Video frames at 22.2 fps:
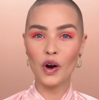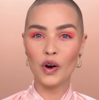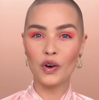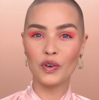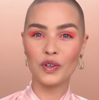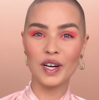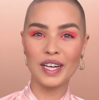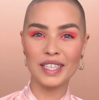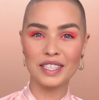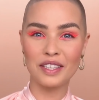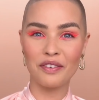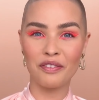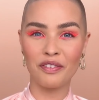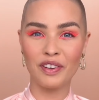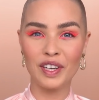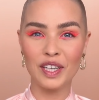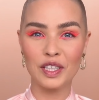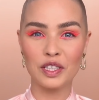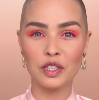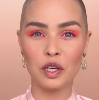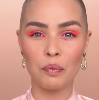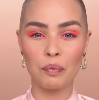Alright, to
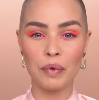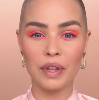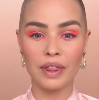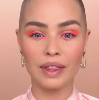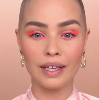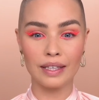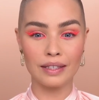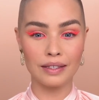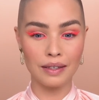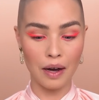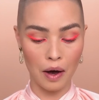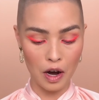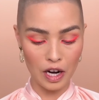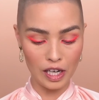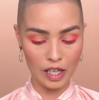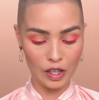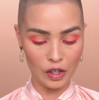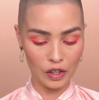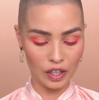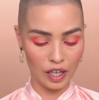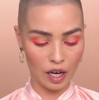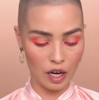finish up this eye
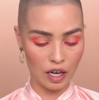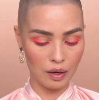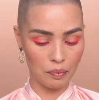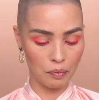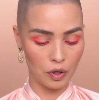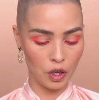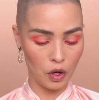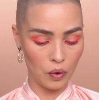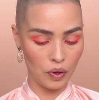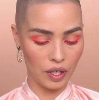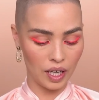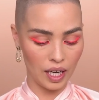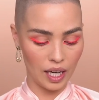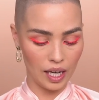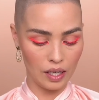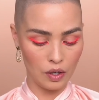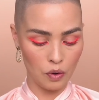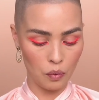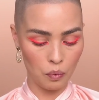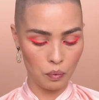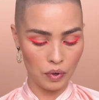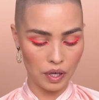look, I am going
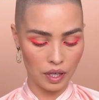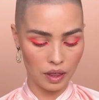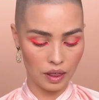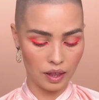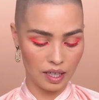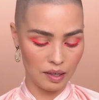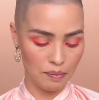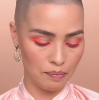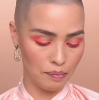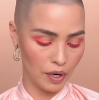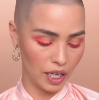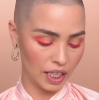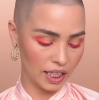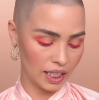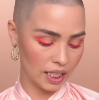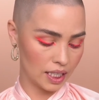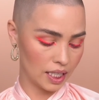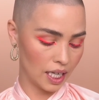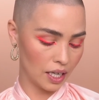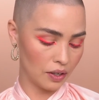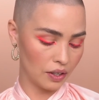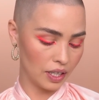in with the by
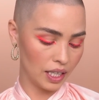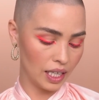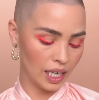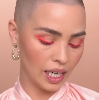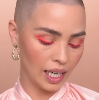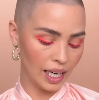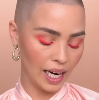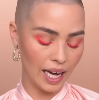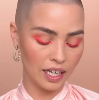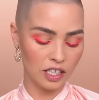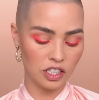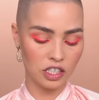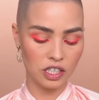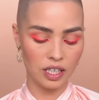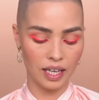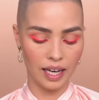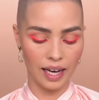Terry Lash